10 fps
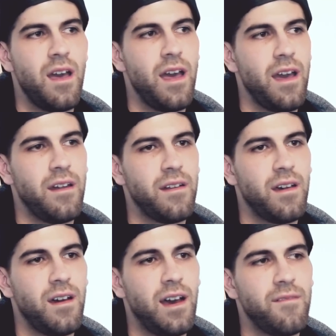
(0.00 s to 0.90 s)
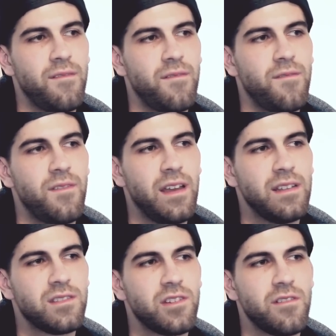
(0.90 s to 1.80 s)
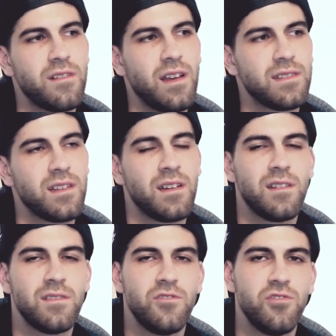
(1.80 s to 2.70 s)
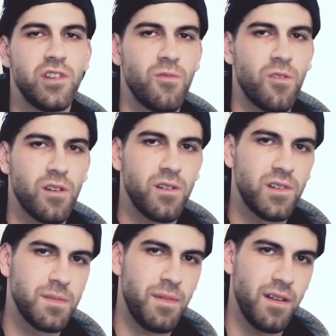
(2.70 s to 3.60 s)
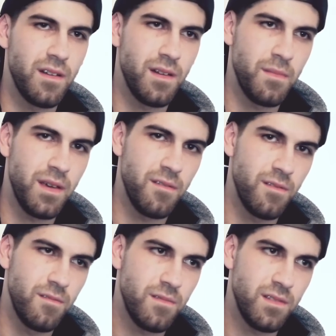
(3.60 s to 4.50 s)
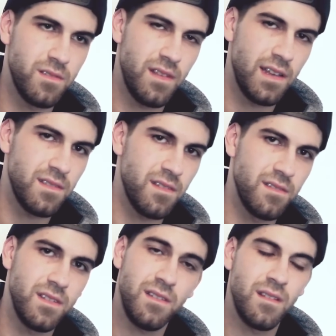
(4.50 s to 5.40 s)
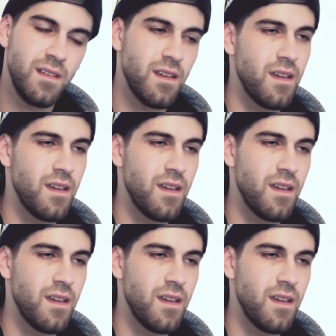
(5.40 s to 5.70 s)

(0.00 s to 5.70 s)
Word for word: and uh, I've interned as a junior war correspondent in Beirut in 2013.